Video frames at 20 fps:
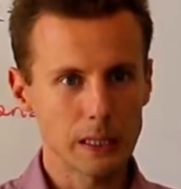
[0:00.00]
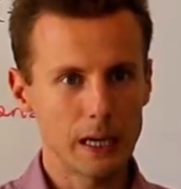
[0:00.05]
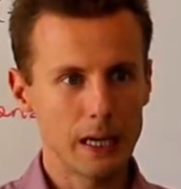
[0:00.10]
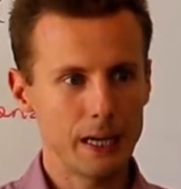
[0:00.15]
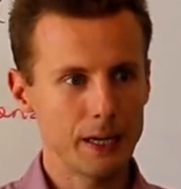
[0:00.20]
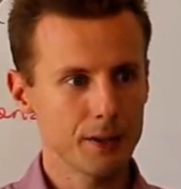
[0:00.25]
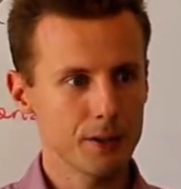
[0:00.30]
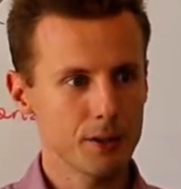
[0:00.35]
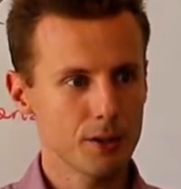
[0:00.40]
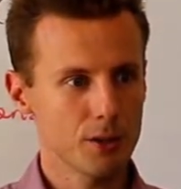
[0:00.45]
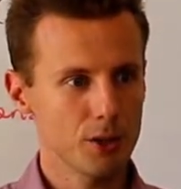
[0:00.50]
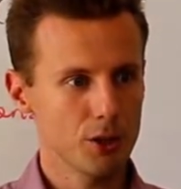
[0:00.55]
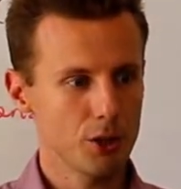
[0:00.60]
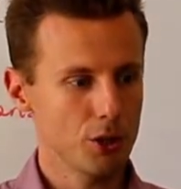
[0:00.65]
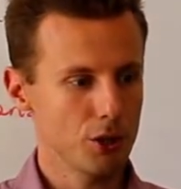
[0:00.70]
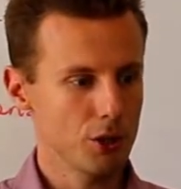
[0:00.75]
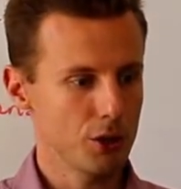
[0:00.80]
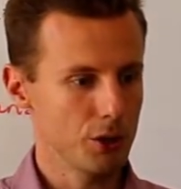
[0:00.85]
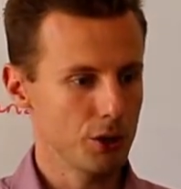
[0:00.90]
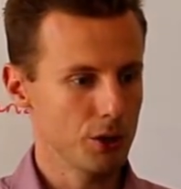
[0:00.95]
and
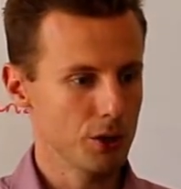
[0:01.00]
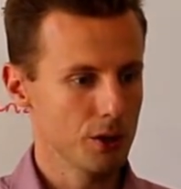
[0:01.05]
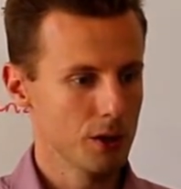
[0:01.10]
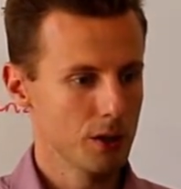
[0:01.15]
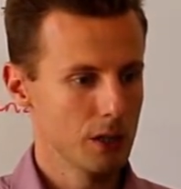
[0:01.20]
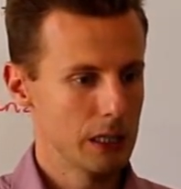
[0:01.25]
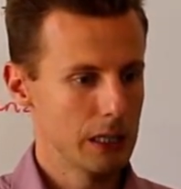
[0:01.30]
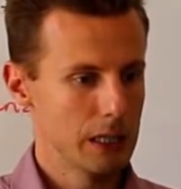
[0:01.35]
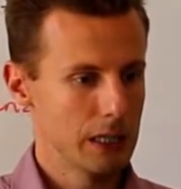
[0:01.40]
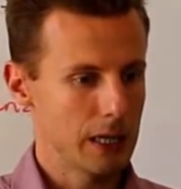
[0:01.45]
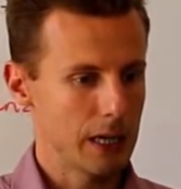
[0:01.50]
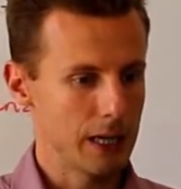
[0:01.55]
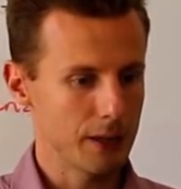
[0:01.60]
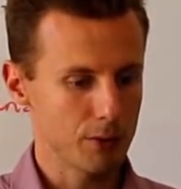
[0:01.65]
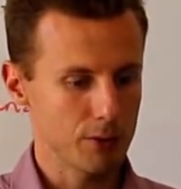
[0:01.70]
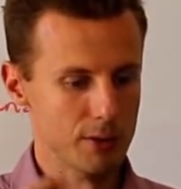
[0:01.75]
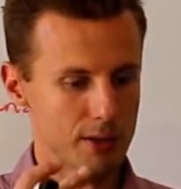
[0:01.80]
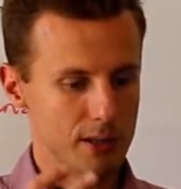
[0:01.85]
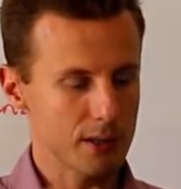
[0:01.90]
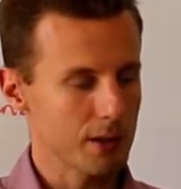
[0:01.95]
you
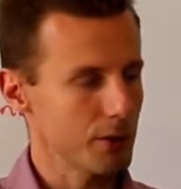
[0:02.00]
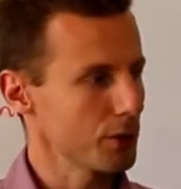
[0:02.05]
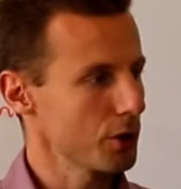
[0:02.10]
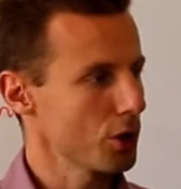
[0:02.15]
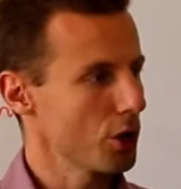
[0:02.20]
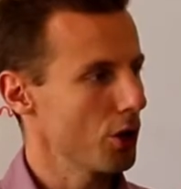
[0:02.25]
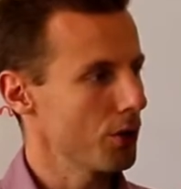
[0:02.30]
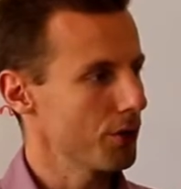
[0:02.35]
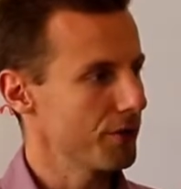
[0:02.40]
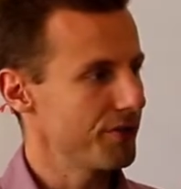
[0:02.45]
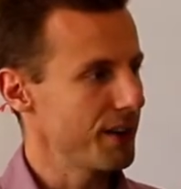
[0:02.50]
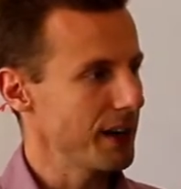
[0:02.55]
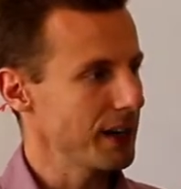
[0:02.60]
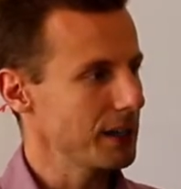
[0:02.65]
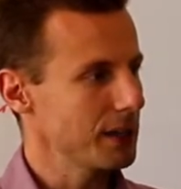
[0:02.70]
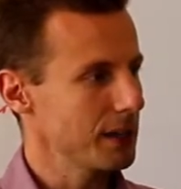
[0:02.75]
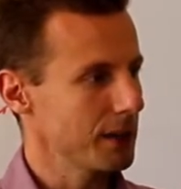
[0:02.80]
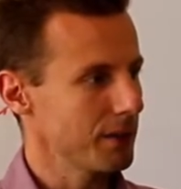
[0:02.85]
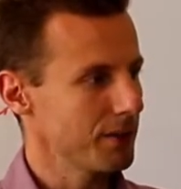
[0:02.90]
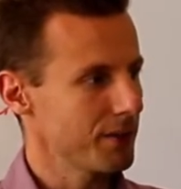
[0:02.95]
start
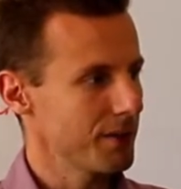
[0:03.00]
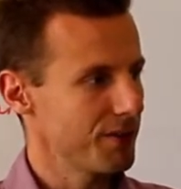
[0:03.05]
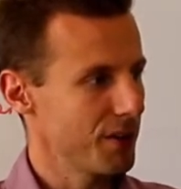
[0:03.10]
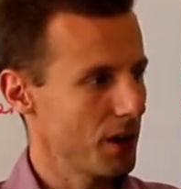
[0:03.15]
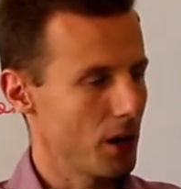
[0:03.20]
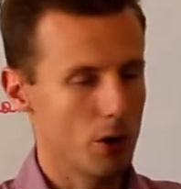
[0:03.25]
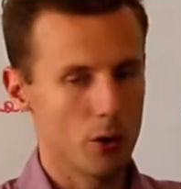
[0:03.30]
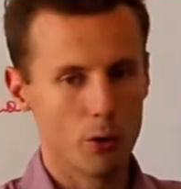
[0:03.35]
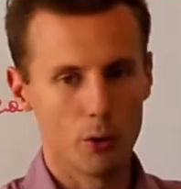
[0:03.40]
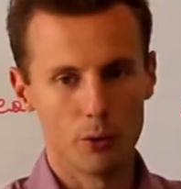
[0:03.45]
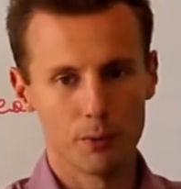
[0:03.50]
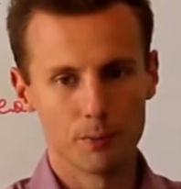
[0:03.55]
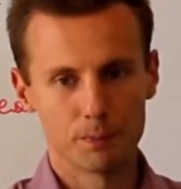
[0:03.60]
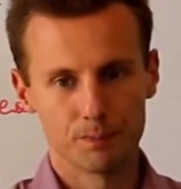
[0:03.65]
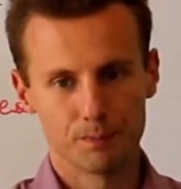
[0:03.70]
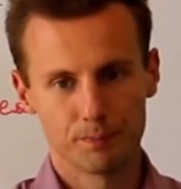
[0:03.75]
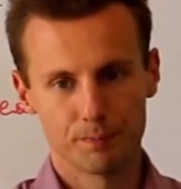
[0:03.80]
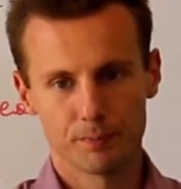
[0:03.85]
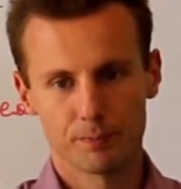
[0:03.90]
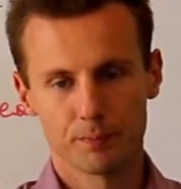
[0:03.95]
convecting the flow.
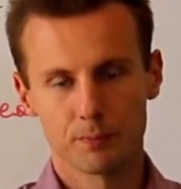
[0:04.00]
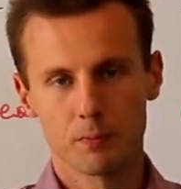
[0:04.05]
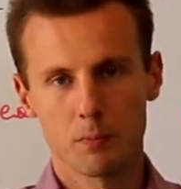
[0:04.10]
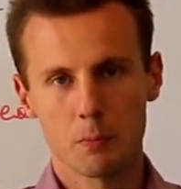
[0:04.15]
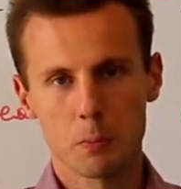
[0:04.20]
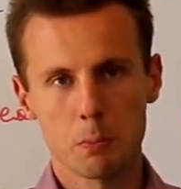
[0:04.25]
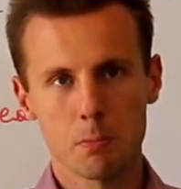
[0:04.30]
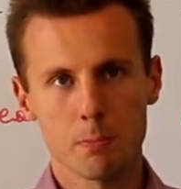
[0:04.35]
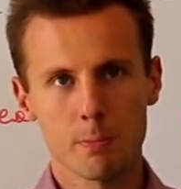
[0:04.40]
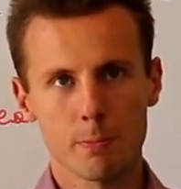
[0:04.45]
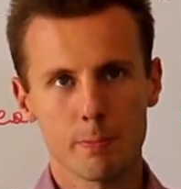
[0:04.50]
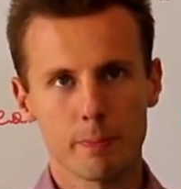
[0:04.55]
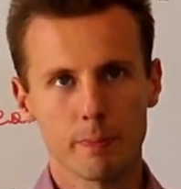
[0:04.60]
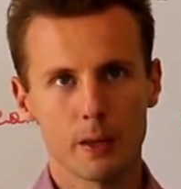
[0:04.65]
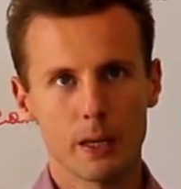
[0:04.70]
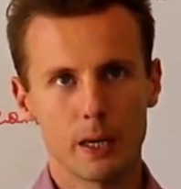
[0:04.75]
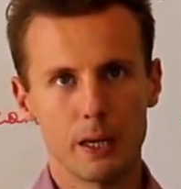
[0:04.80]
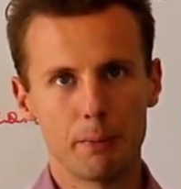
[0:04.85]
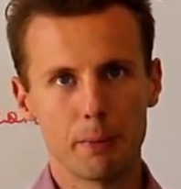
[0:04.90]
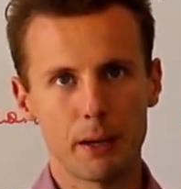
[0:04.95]

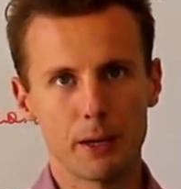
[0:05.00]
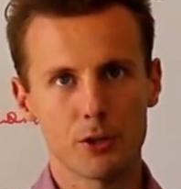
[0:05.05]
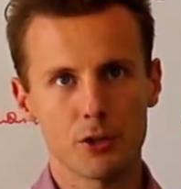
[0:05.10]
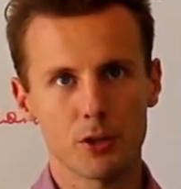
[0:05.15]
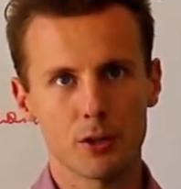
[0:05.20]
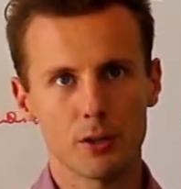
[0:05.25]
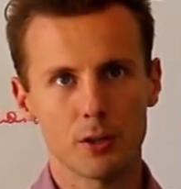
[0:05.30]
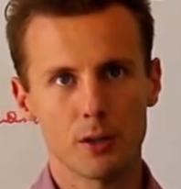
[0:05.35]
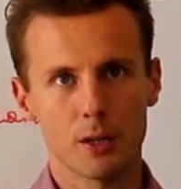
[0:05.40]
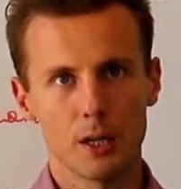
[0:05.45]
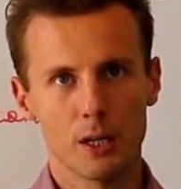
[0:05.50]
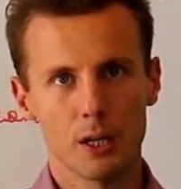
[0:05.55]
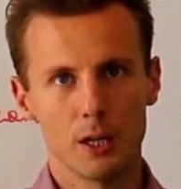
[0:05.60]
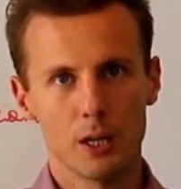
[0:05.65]
Imagine